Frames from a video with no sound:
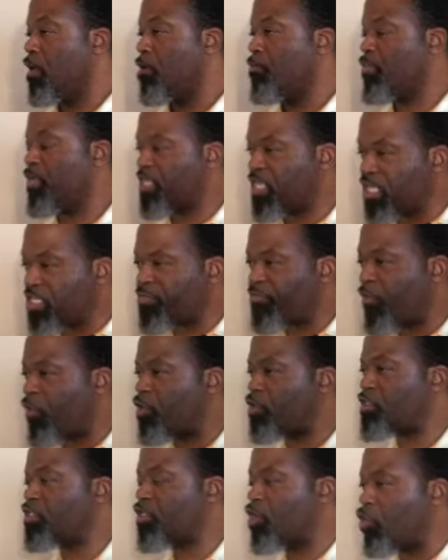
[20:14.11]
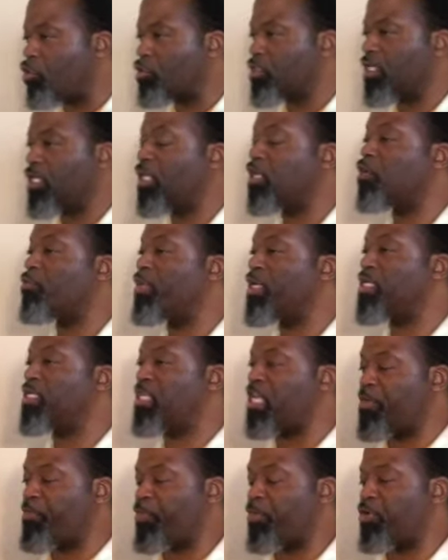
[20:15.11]
But this verse goes a little bit
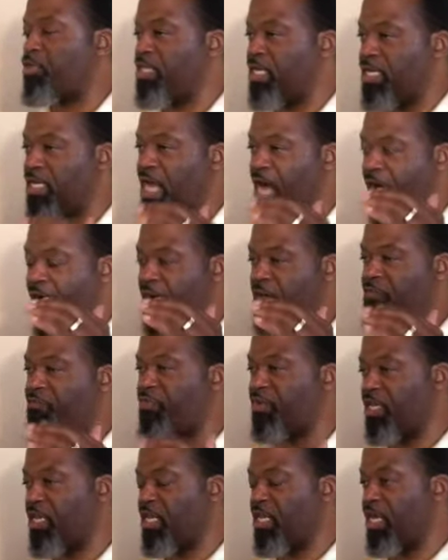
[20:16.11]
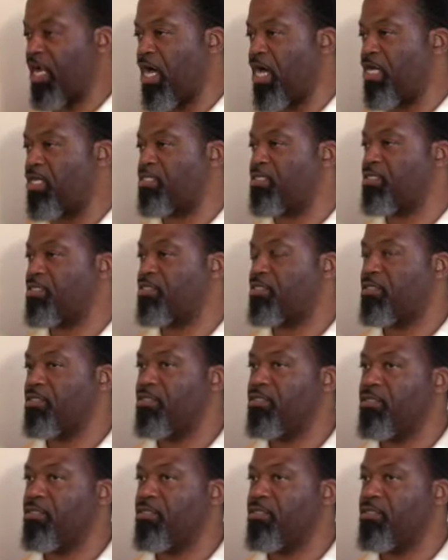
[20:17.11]
deeper than God forgetting us.